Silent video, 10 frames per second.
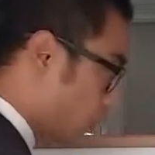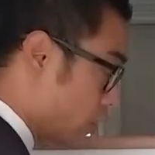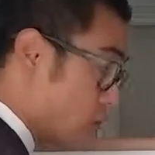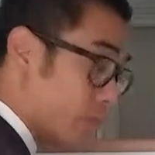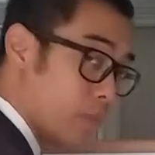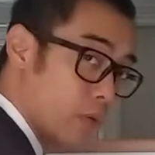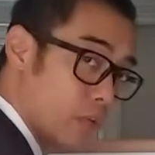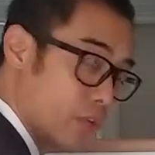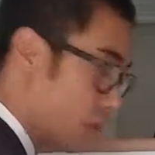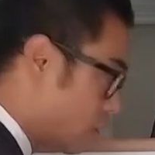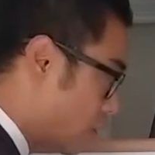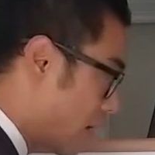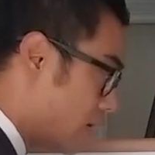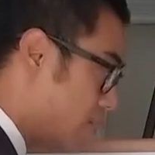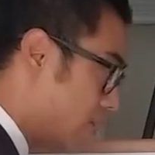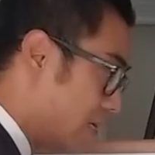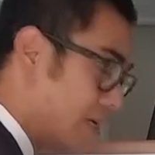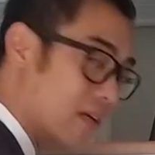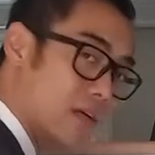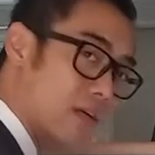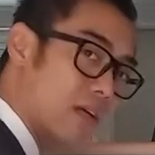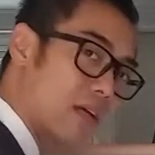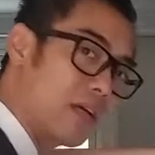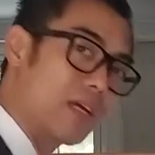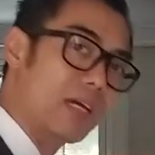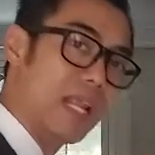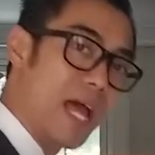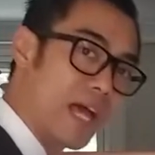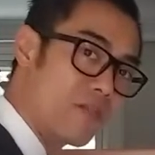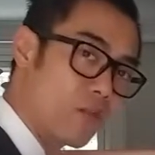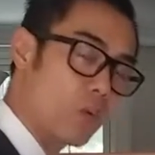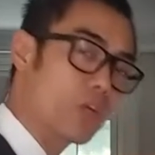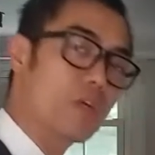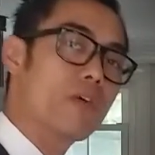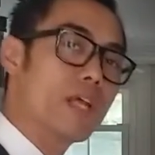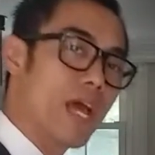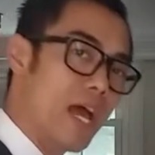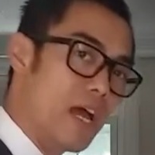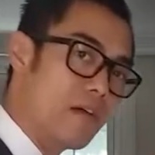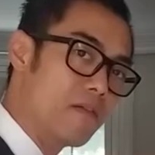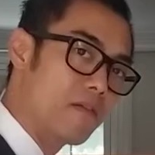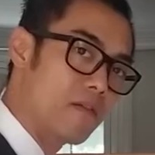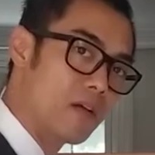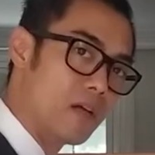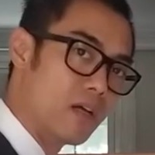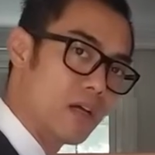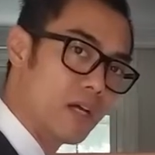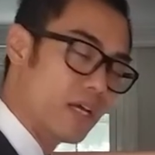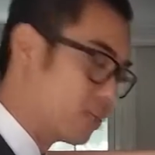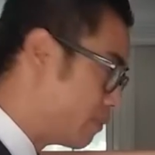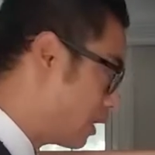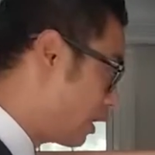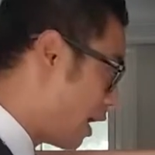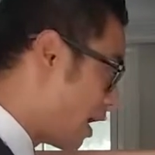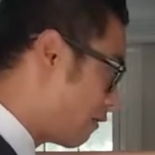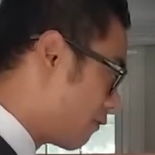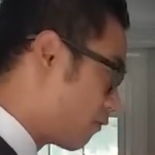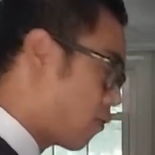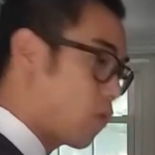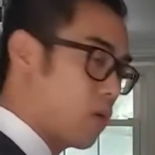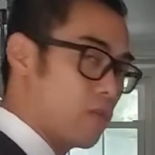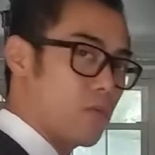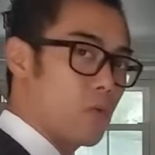and you know how to be glad for what you already have and to be glad for